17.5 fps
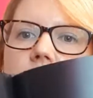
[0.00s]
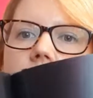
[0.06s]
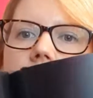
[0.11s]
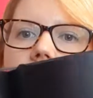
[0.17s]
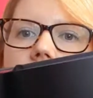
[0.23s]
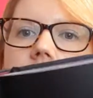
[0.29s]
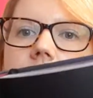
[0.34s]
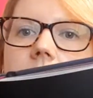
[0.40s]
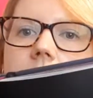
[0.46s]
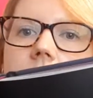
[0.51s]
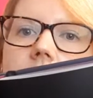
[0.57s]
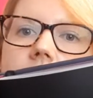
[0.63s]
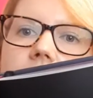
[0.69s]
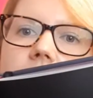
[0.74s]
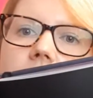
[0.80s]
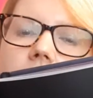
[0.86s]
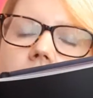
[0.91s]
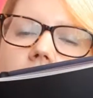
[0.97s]
there is his
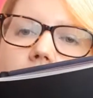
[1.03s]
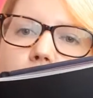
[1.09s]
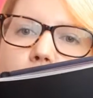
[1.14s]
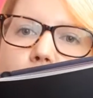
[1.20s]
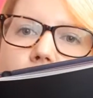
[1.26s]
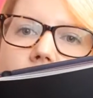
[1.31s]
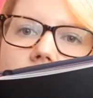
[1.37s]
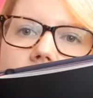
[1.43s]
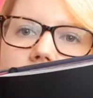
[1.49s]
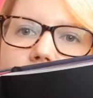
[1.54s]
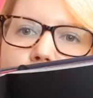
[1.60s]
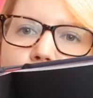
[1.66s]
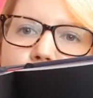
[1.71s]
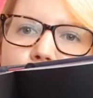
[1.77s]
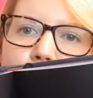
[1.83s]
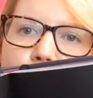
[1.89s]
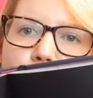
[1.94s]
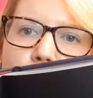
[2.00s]
very
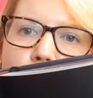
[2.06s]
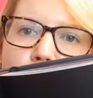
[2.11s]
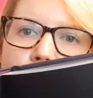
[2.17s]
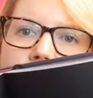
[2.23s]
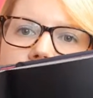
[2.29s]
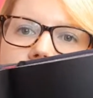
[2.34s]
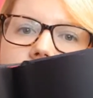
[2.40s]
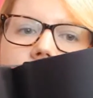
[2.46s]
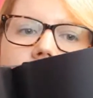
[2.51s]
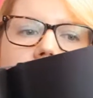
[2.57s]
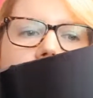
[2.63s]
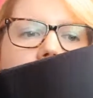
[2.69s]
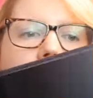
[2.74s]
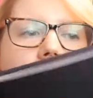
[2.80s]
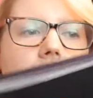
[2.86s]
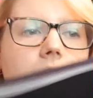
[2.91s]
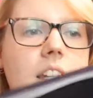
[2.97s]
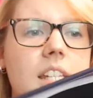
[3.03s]
well-known wand.
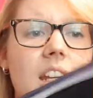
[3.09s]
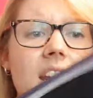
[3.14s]
And